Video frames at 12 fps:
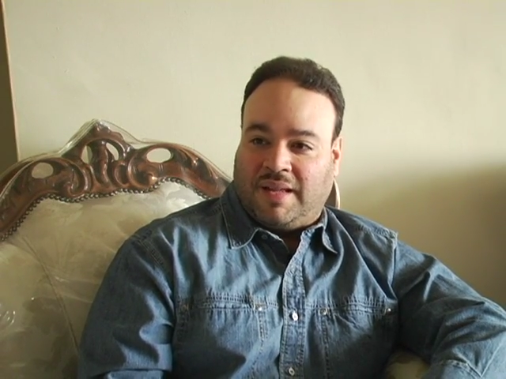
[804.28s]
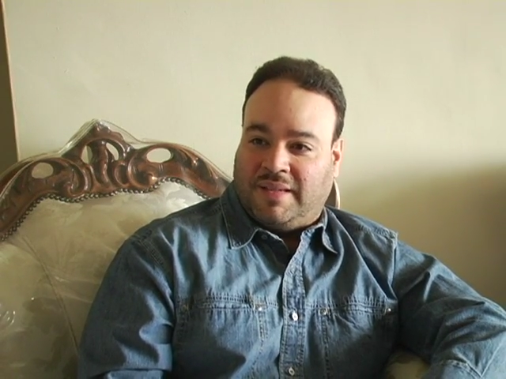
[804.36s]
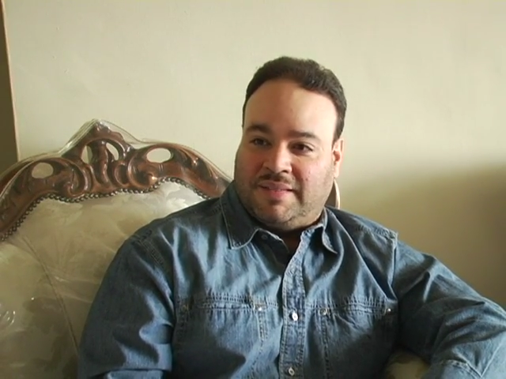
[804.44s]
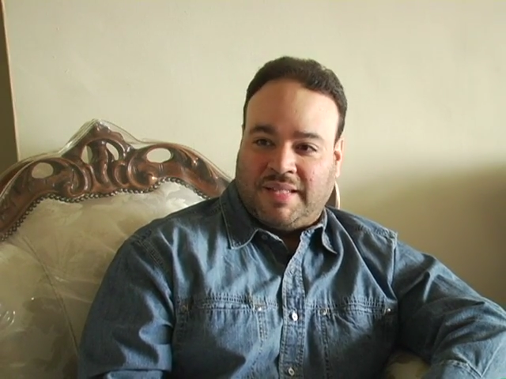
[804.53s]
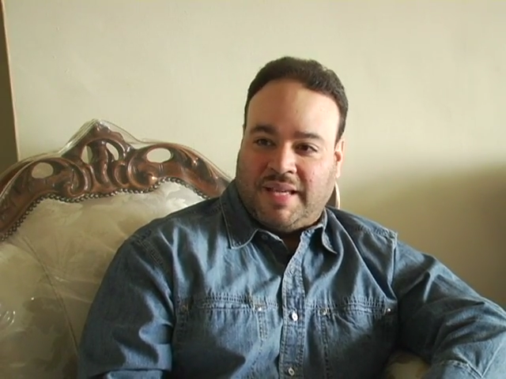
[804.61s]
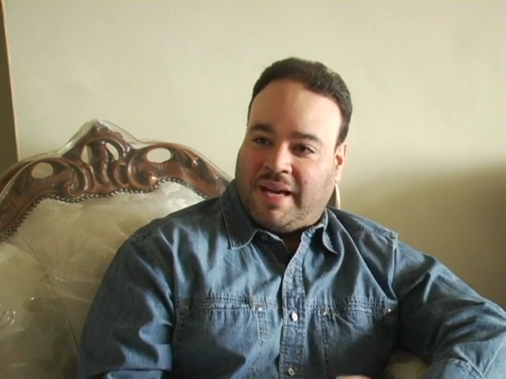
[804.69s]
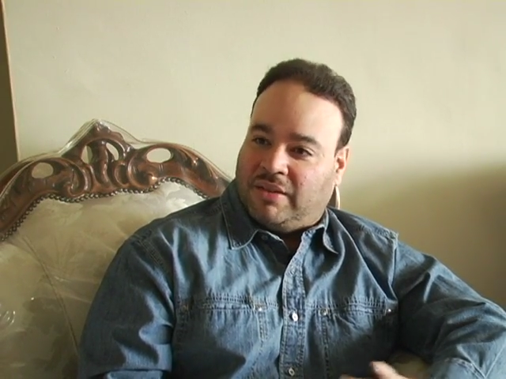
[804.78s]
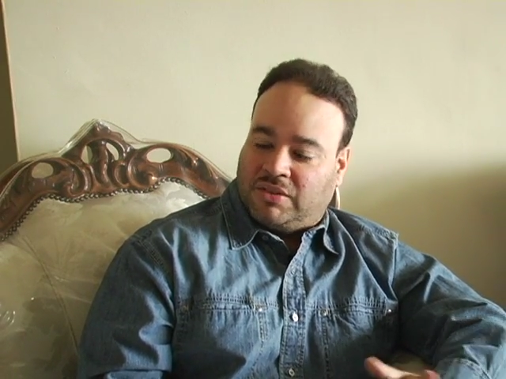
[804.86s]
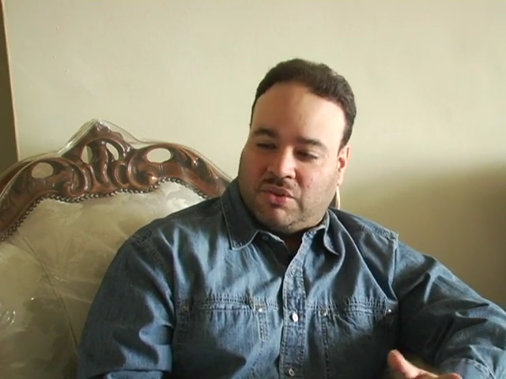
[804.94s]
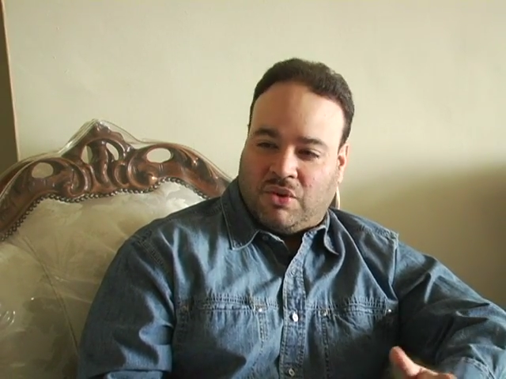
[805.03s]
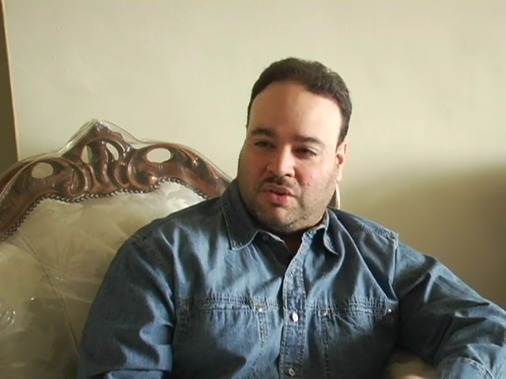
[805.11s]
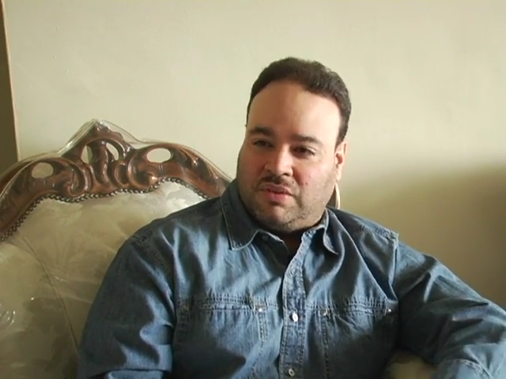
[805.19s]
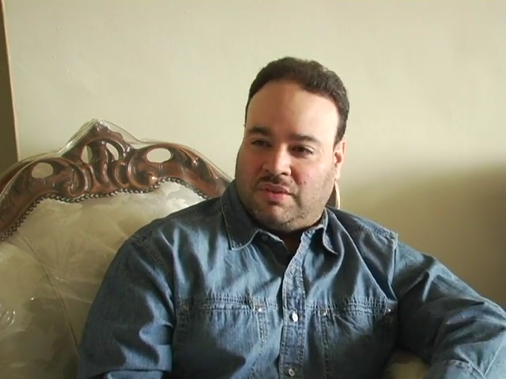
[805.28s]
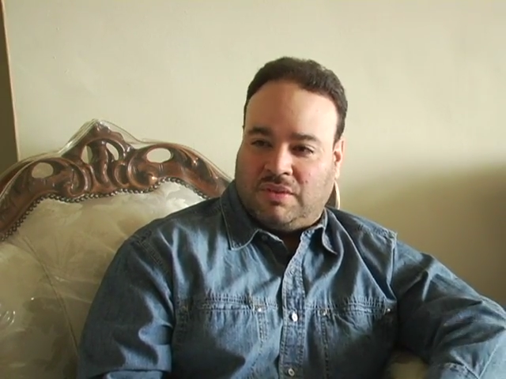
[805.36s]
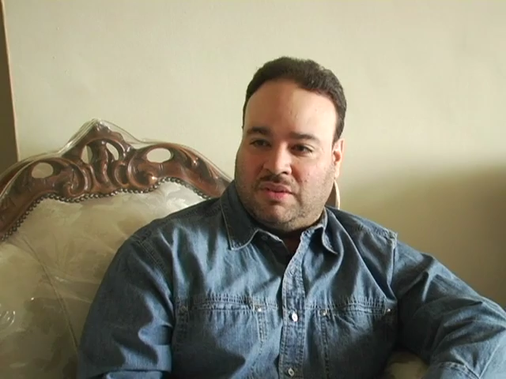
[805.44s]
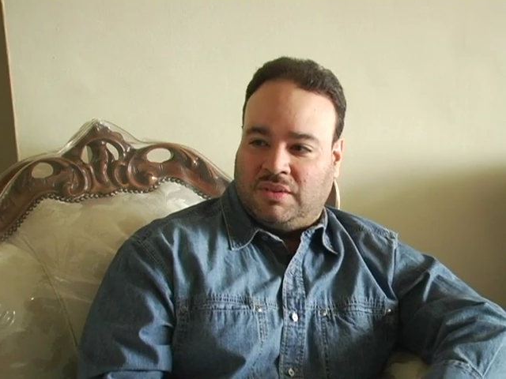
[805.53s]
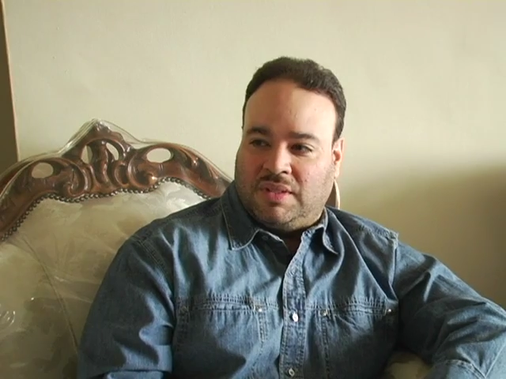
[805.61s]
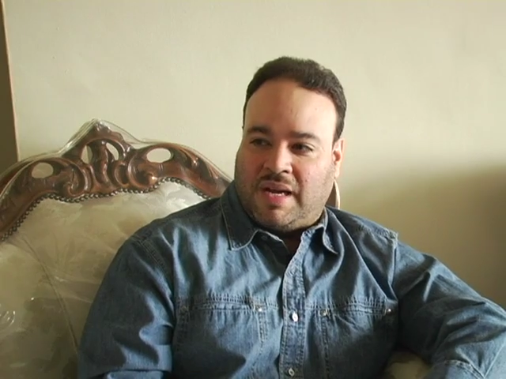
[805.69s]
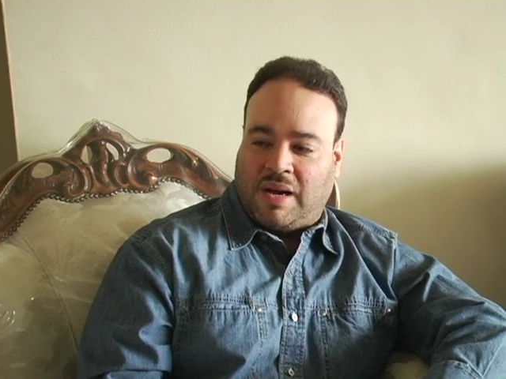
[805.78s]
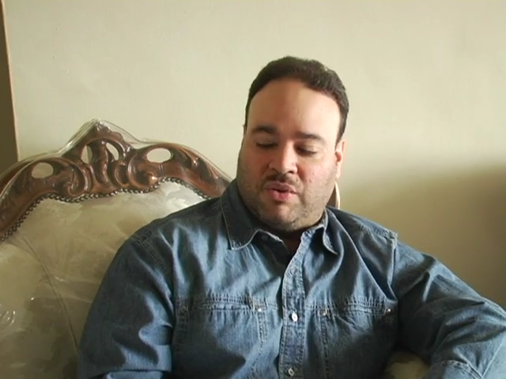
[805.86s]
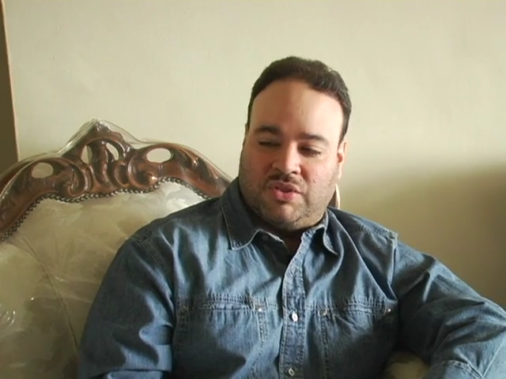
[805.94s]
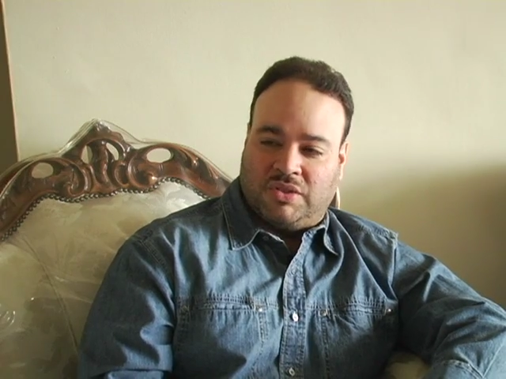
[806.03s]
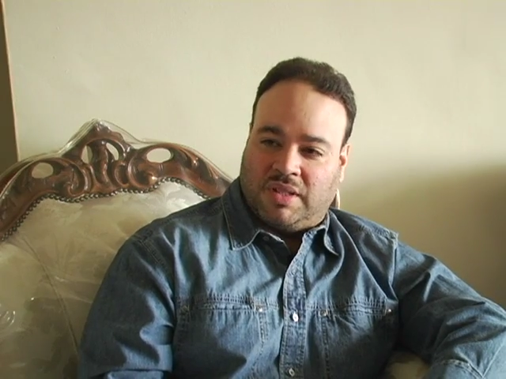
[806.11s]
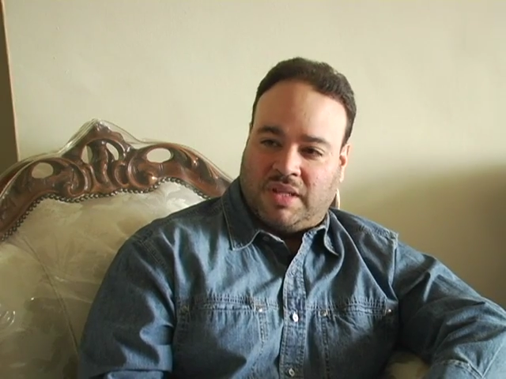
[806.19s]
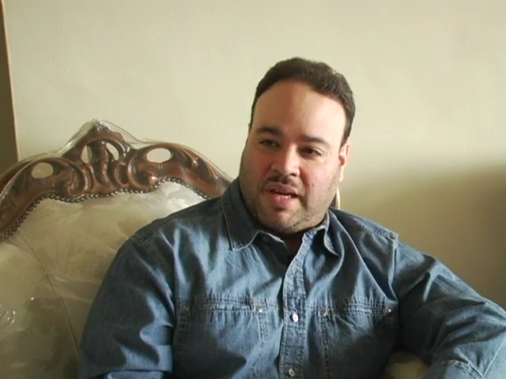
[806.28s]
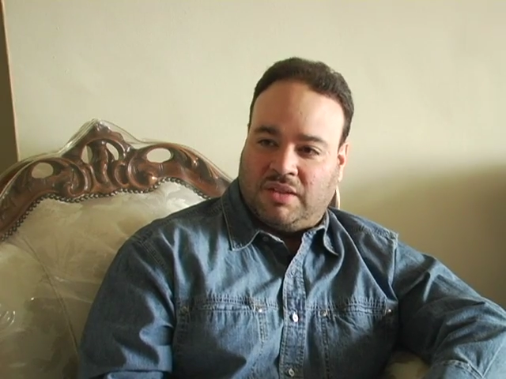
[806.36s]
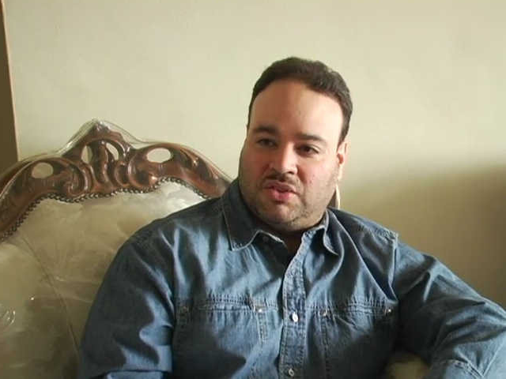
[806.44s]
stay out till all hours of the night.